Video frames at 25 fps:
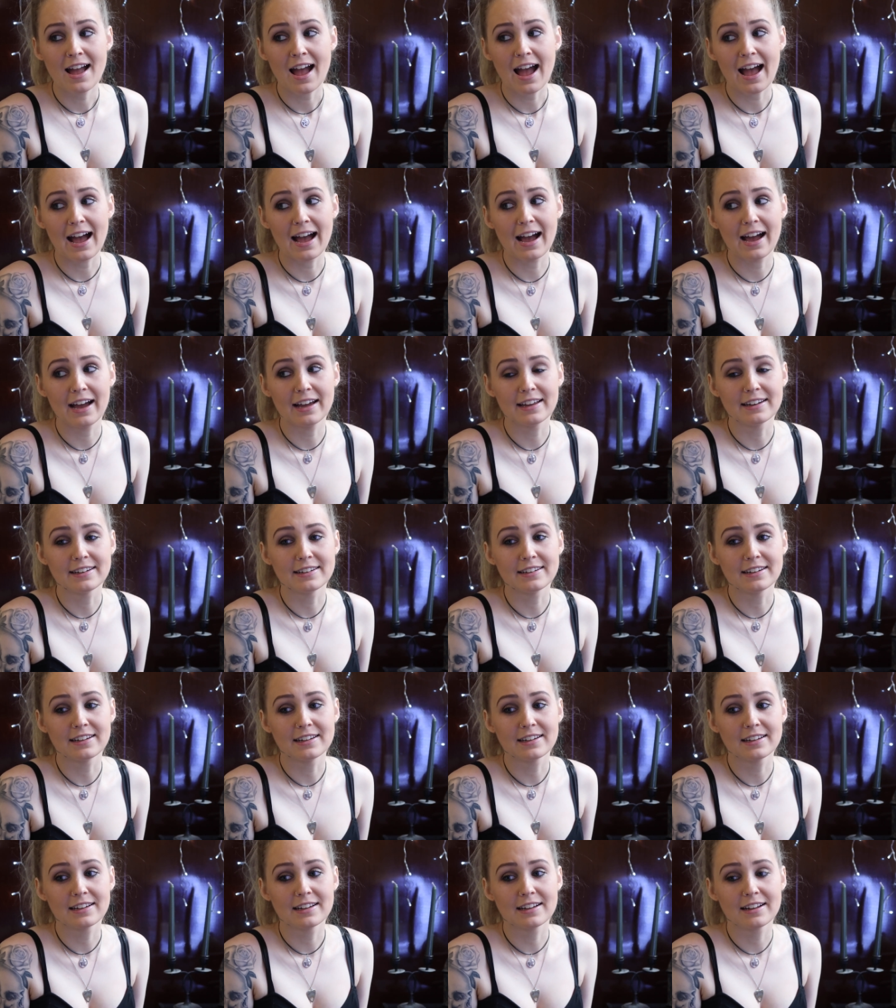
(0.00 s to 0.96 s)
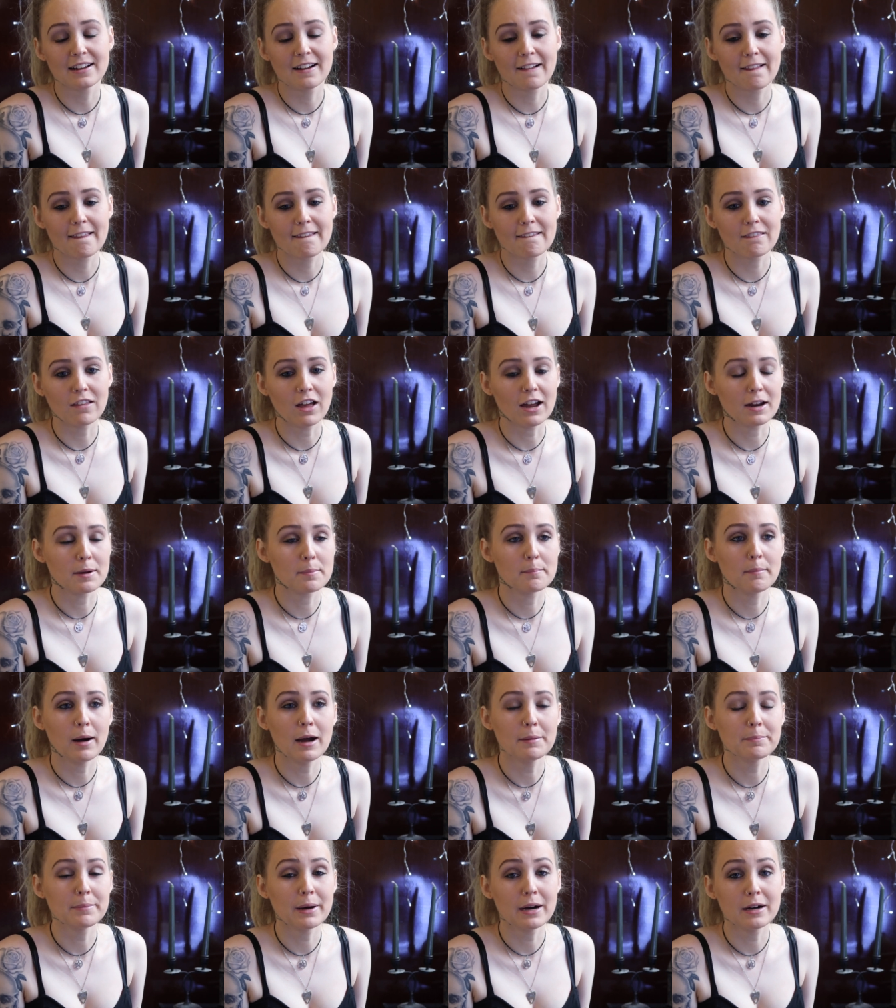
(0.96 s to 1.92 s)
And like,
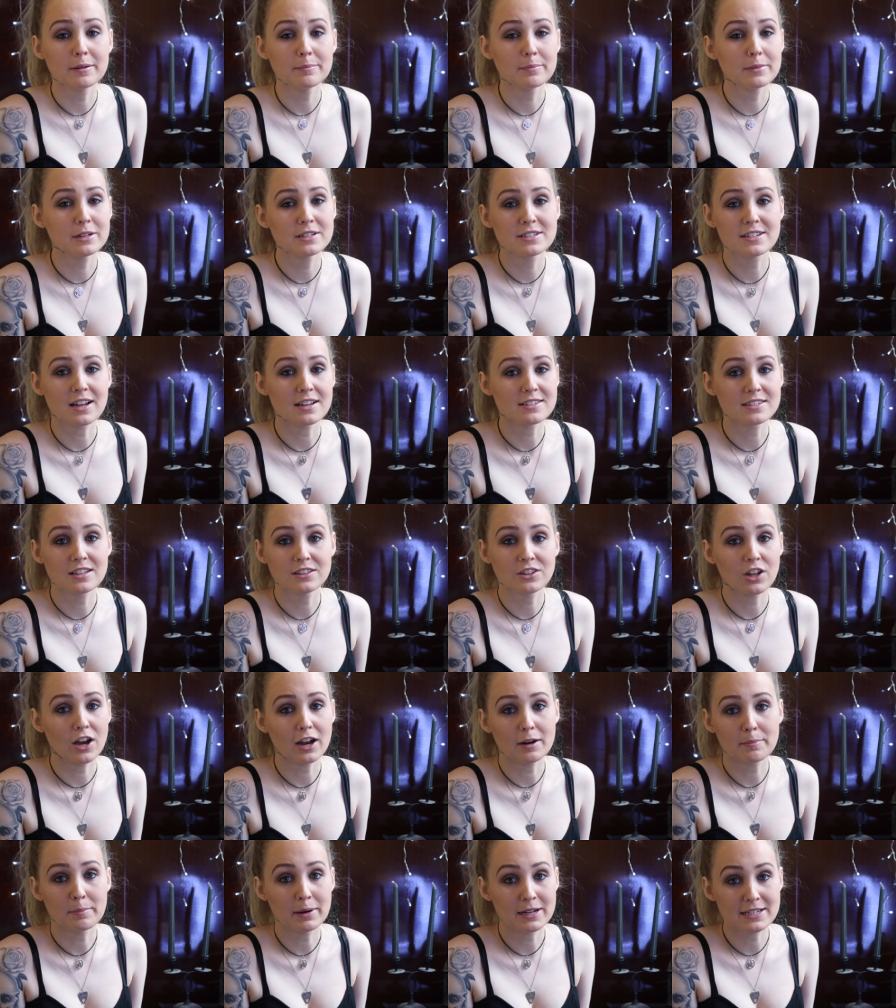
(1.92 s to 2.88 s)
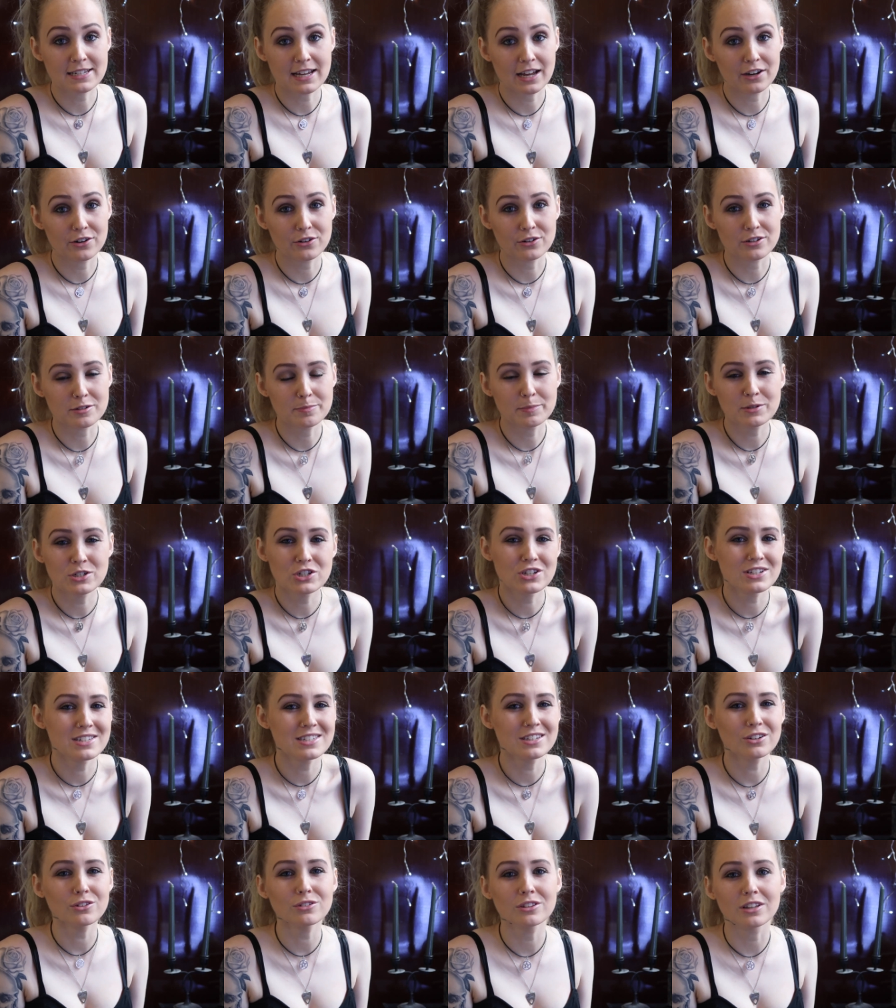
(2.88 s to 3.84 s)
my mum doesn't like my tattoos, but she
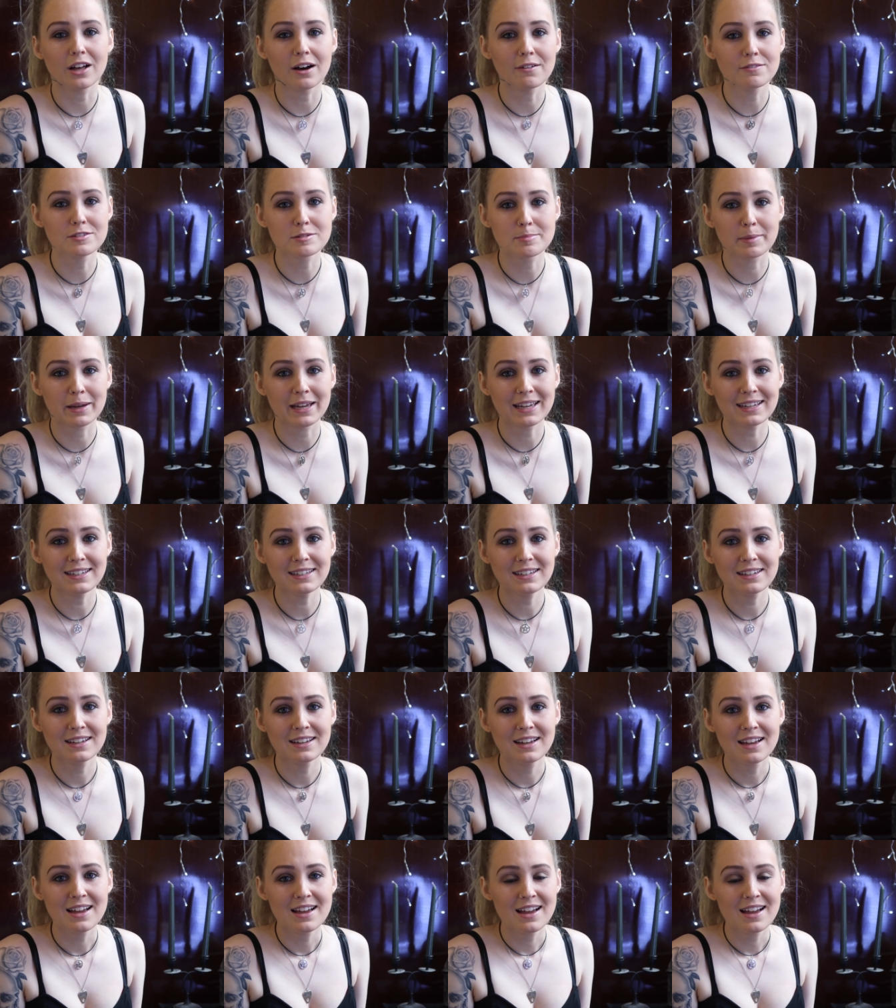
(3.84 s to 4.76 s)
still loves me,